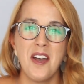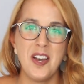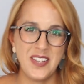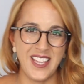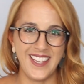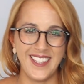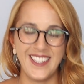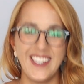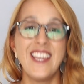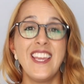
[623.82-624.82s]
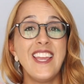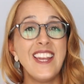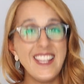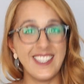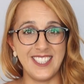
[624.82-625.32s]
Okay, in
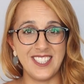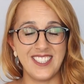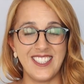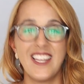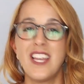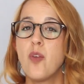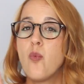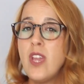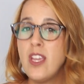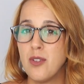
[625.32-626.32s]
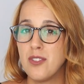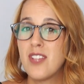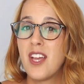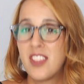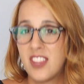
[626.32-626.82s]
English, we use
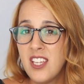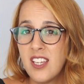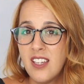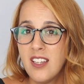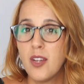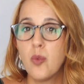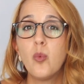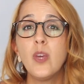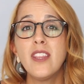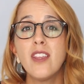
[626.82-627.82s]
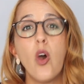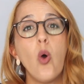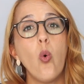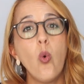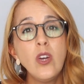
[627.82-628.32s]
the with
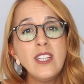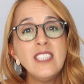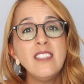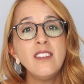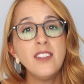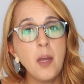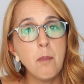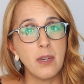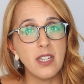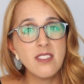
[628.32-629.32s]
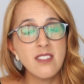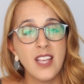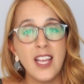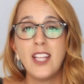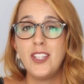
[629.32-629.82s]
ordinal numbers
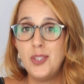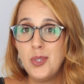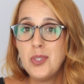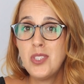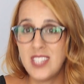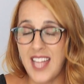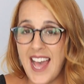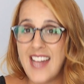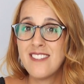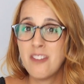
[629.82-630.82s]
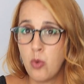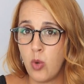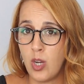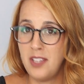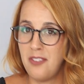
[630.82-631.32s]
used as
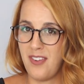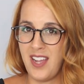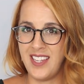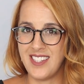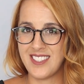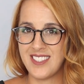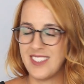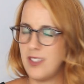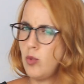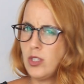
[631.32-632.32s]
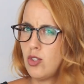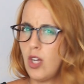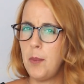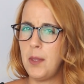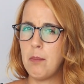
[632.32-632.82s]
qualifiers. What do
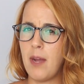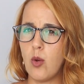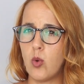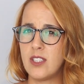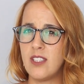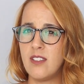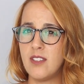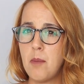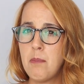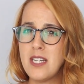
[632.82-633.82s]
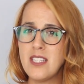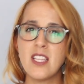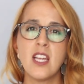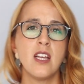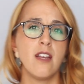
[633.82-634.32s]
I mean by ordinal numbers?
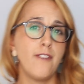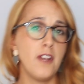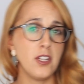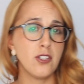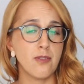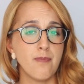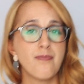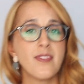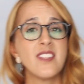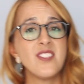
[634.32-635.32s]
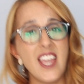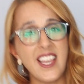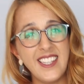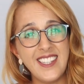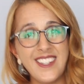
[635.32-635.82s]
First,
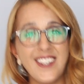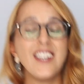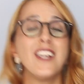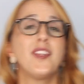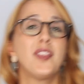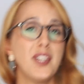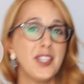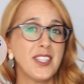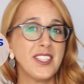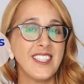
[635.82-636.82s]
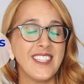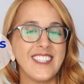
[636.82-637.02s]
second, third.